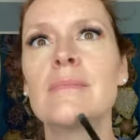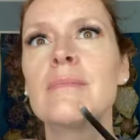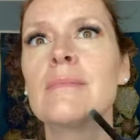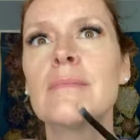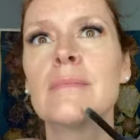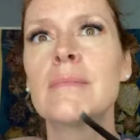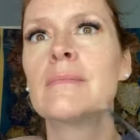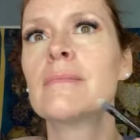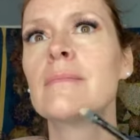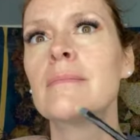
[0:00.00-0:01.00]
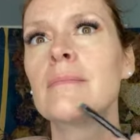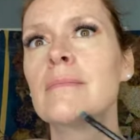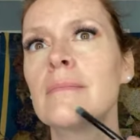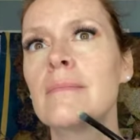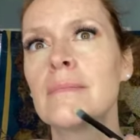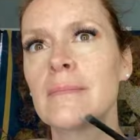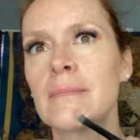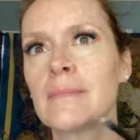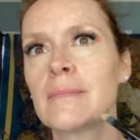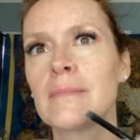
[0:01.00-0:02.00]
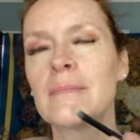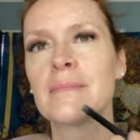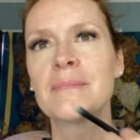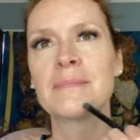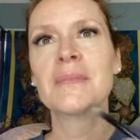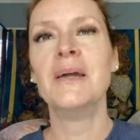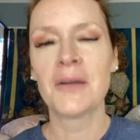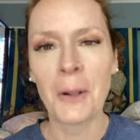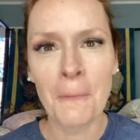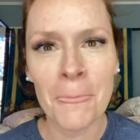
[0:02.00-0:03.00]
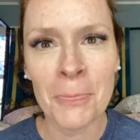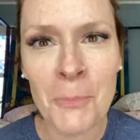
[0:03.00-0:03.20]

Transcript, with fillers: The 10 minute one with 9 minutes and 25 seconds left,